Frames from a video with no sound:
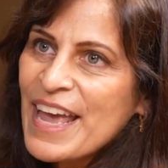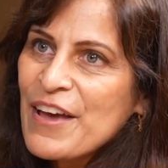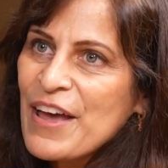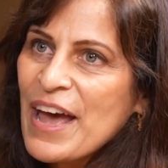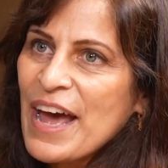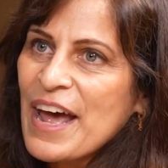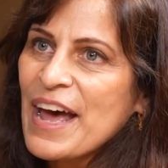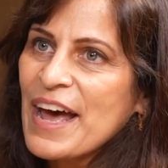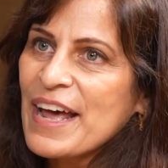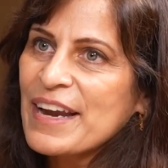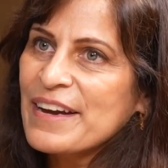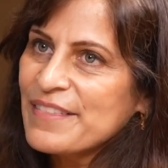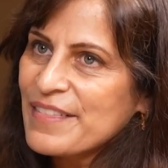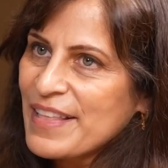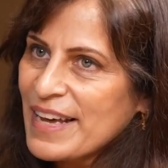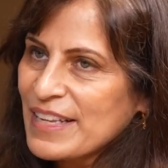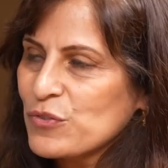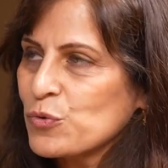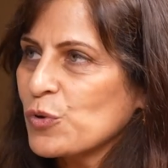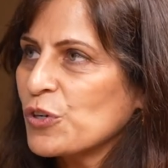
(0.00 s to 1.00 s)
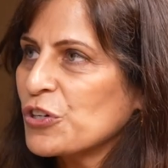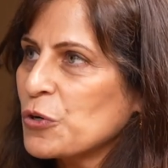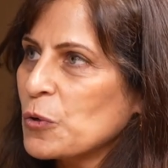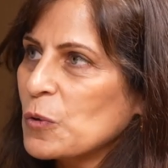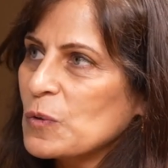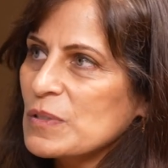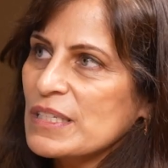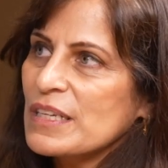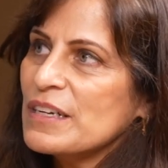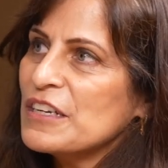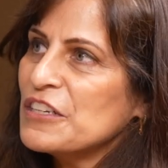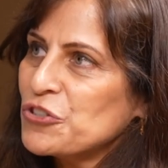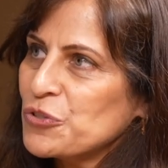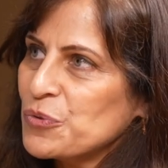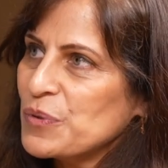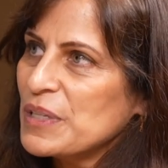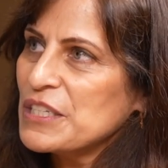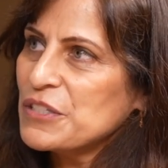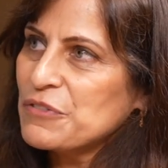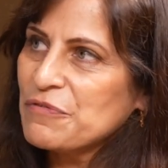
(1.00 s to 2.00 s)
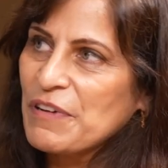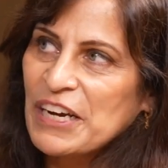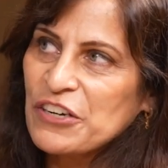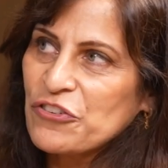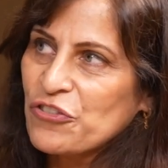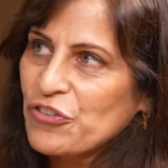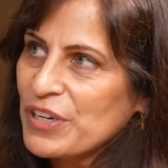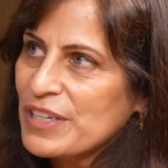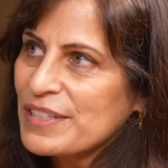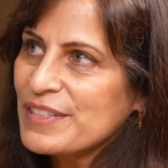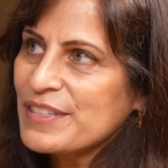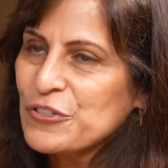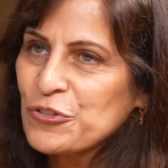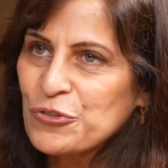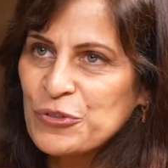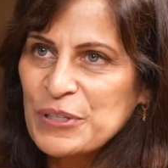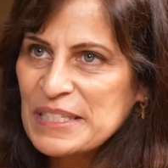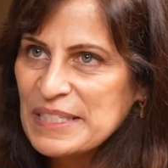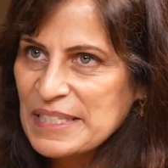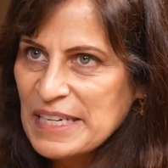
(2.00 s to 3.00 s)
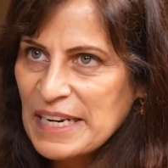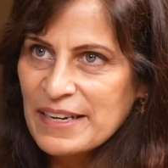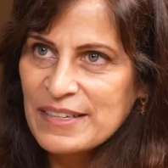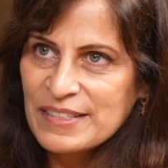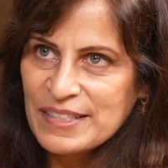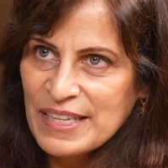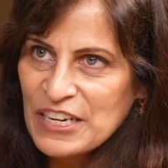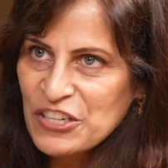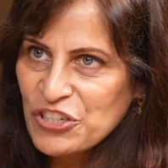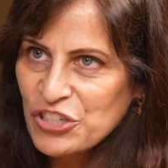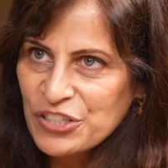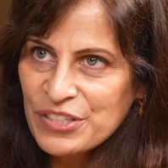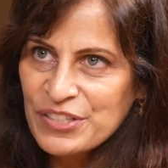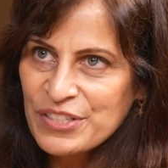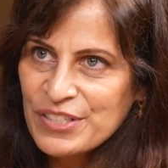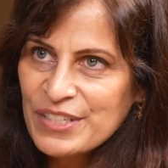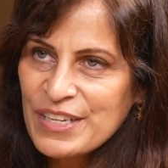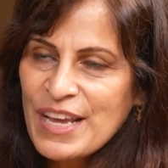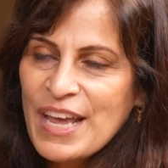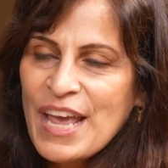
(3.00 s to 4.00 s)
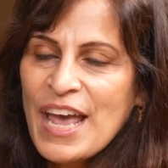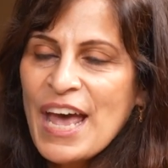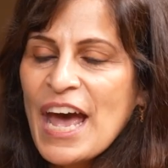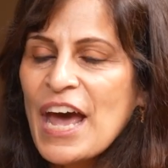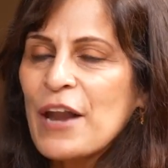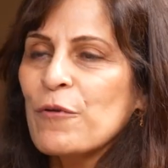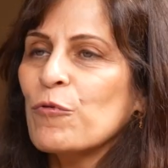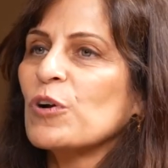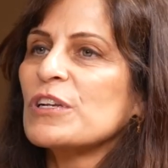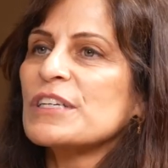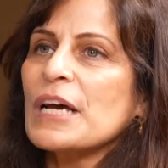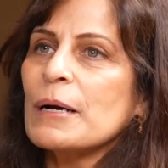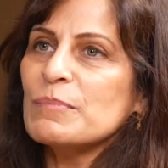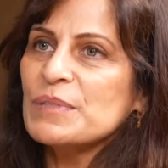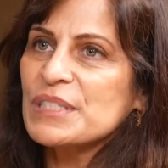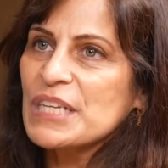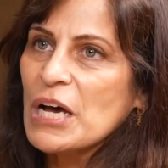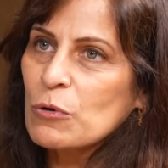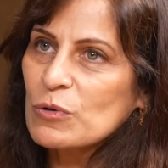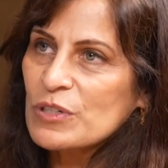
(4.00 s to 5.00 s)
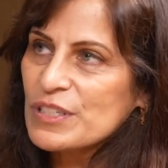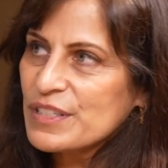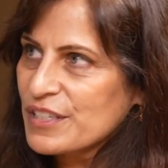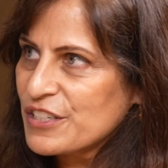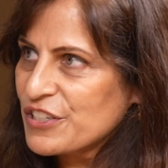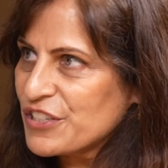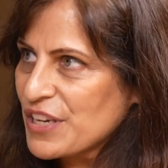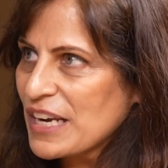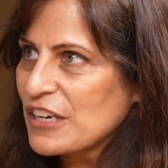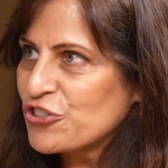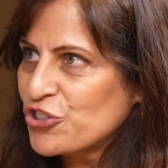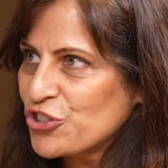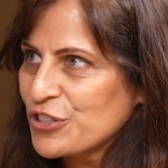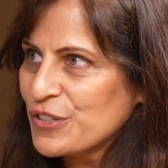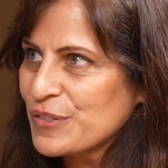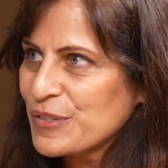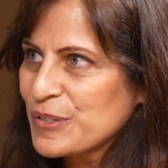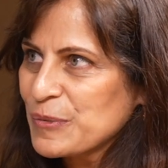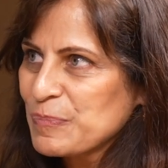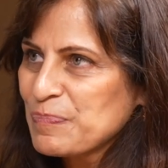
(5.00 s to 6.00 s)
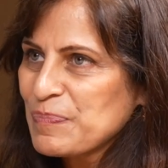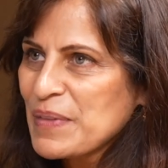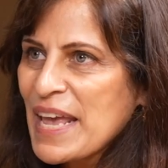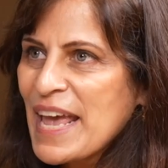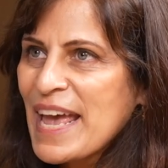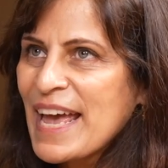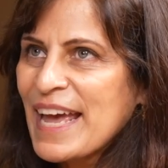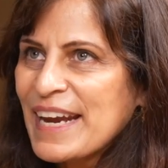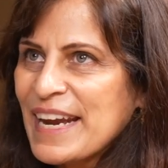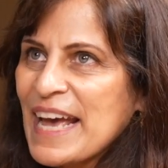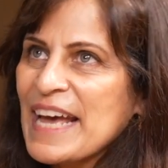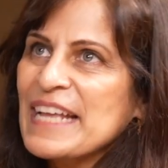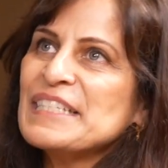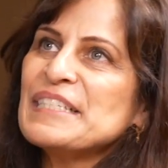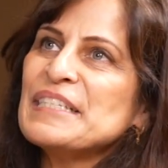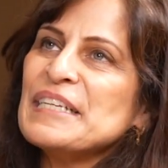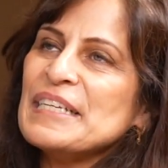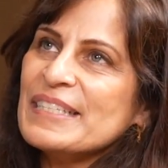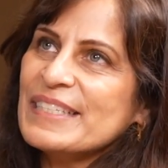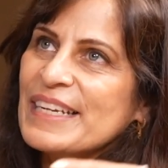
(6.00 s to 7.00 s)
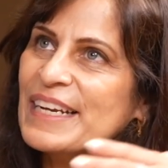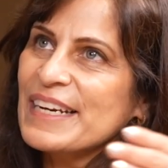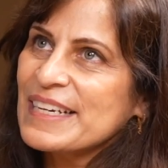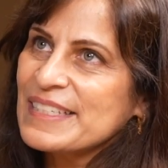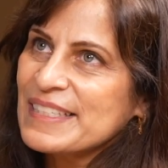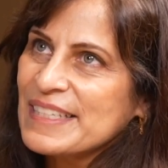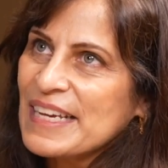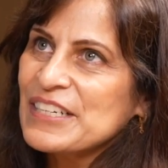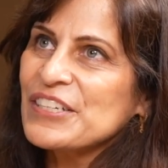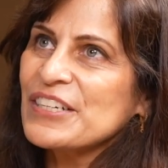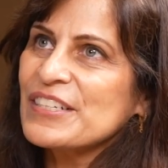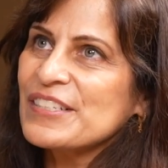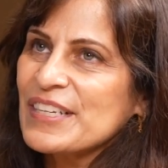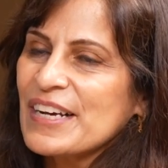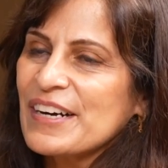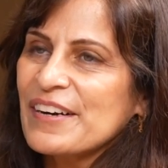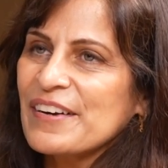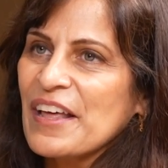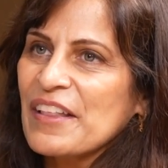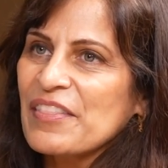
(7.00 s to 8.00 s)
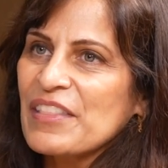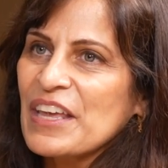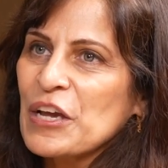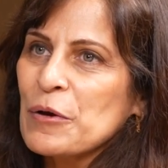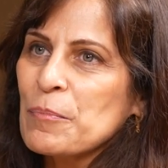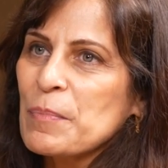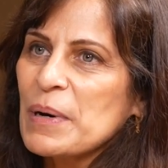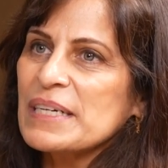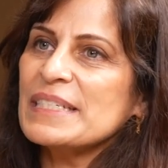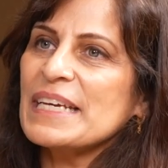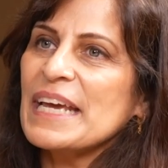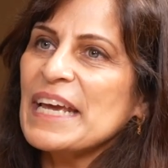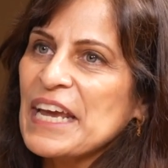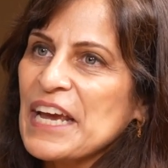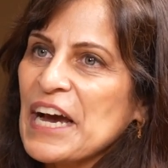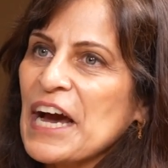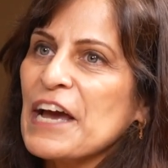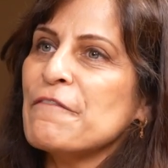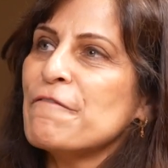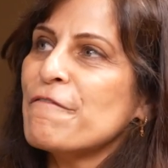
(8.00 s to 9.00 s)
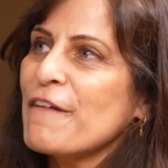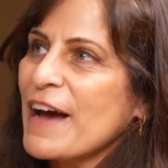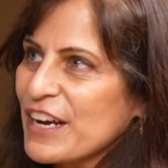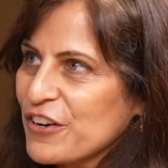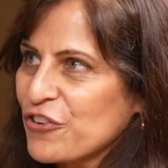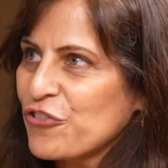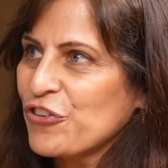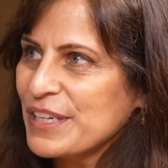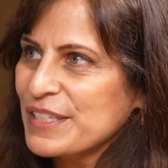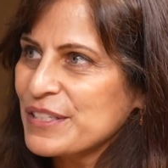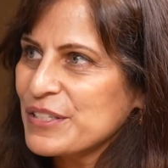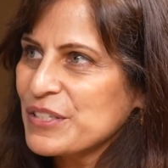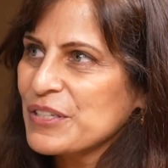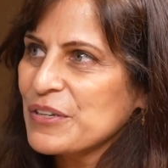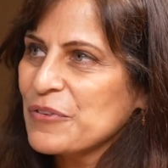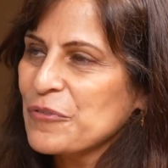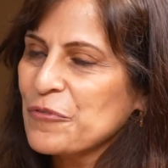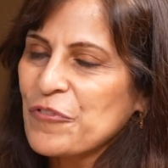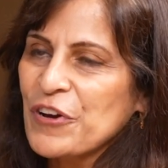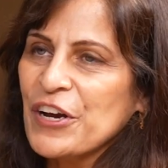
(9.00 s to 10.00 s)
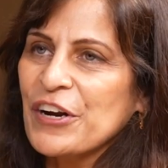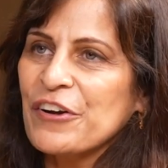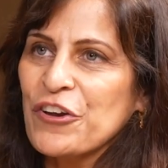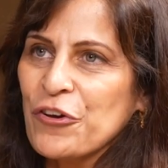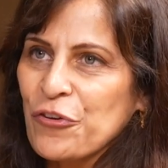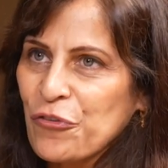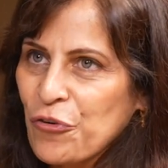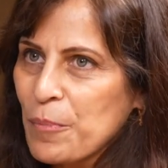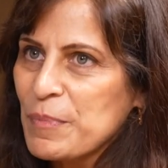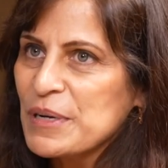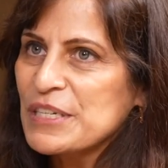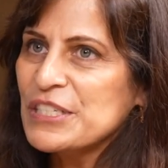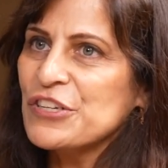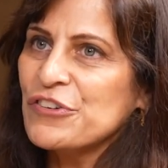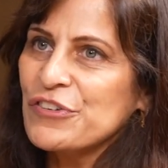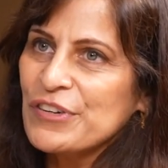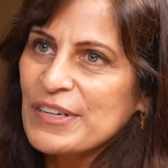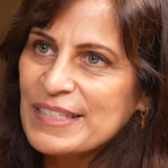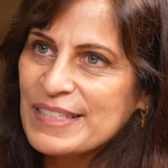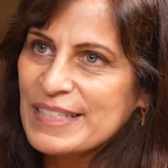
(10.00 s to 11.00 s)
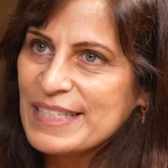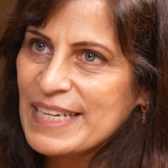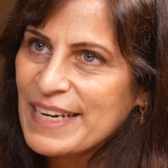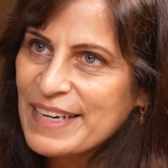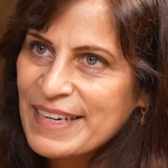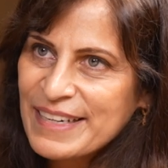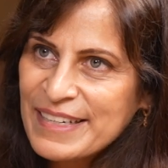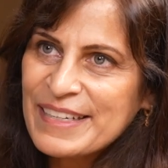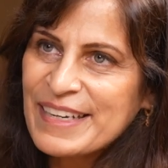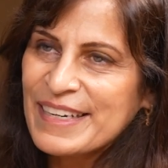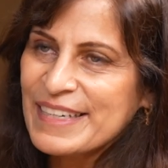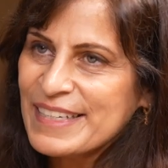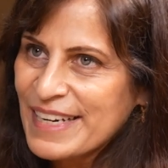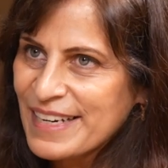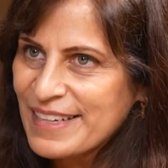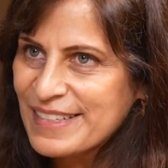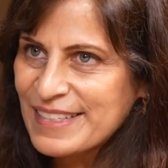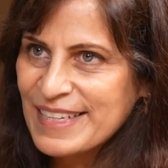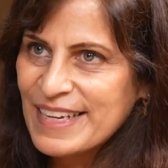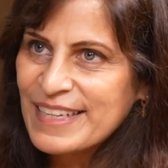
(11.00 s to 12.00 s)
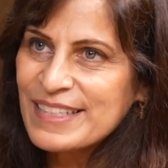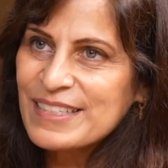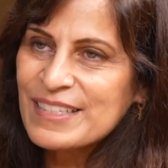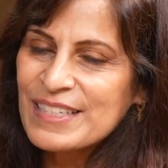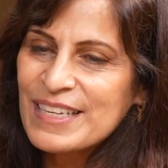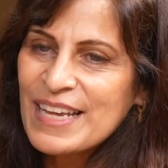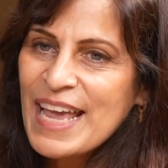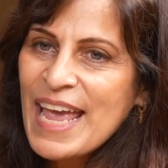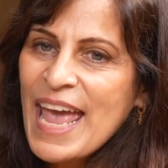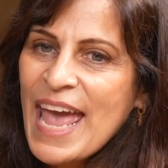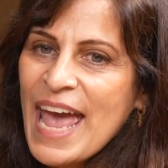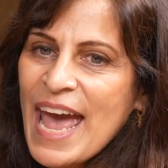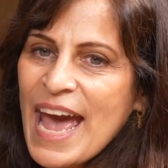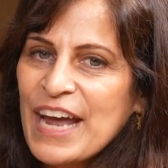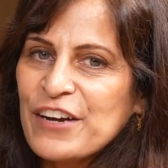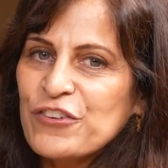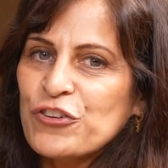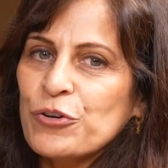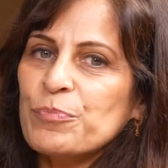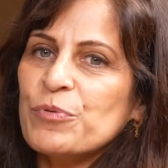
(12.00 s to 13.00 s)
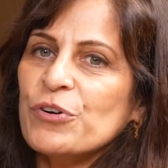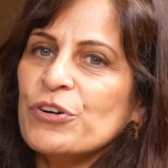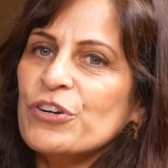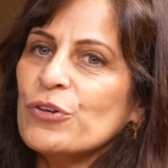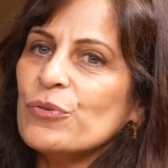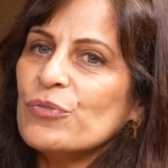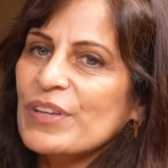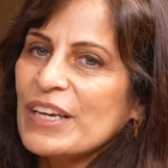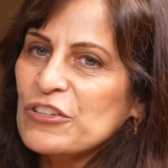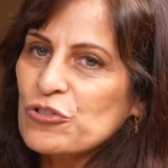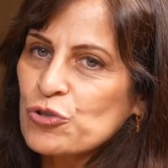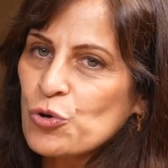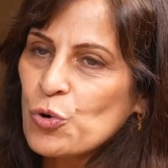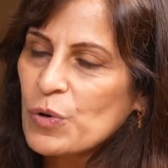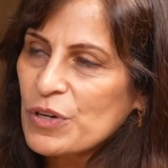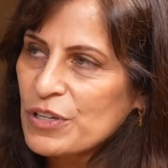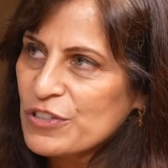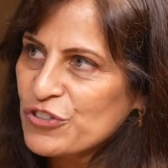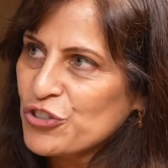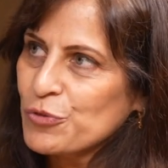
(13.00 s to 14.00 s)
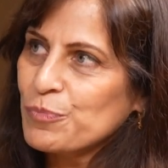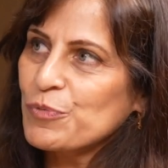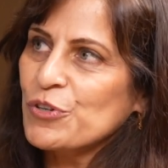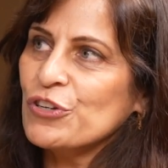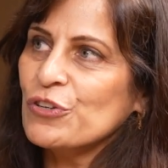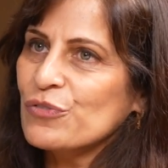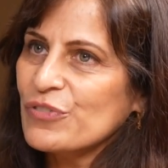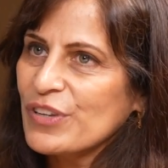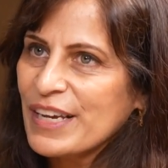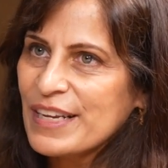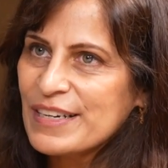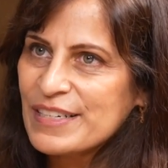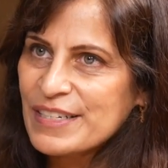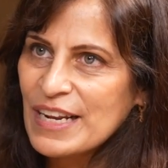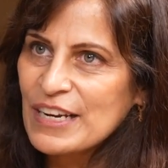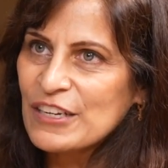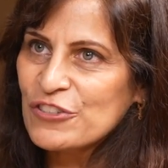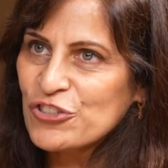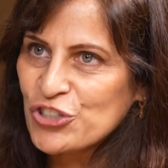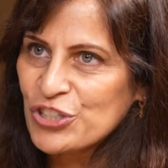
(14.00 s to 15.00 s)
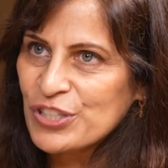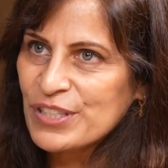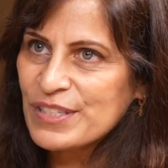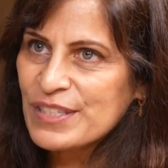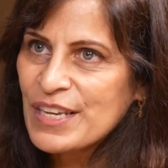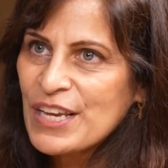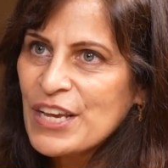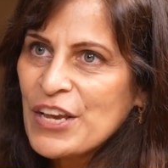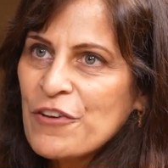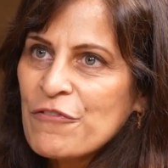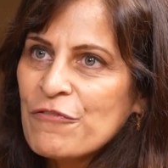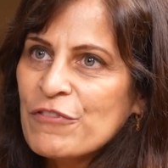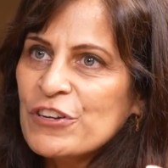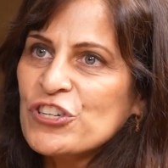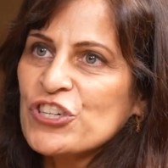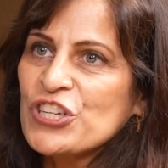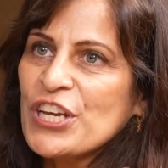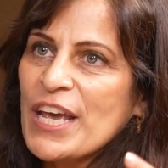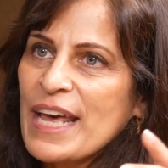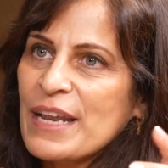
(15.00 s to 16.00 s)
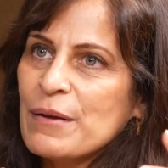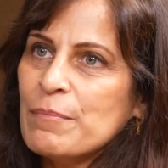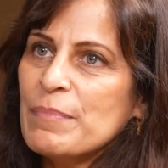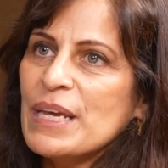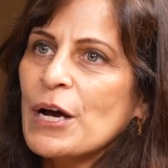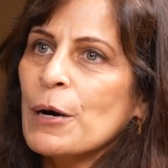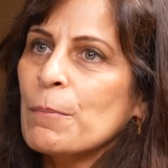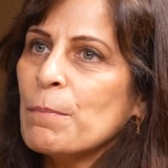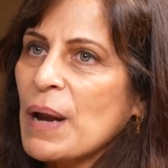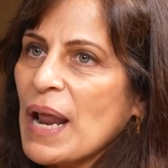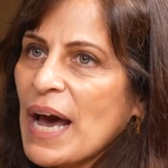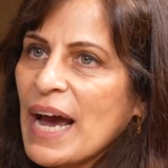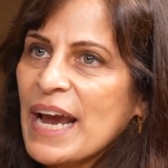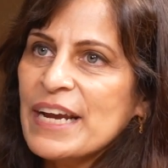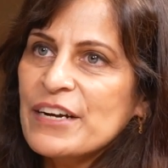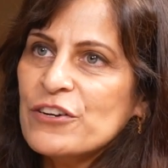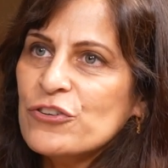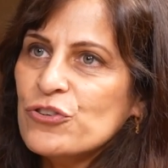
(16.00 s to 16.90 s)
and that's what goes into these factories, into these data centers, and what comes out is intelligence. And hence, these data centers are nothing but AI factories. where your raw material is data and data sets, and you're producing tokens, you're producing intelligence, which can be applied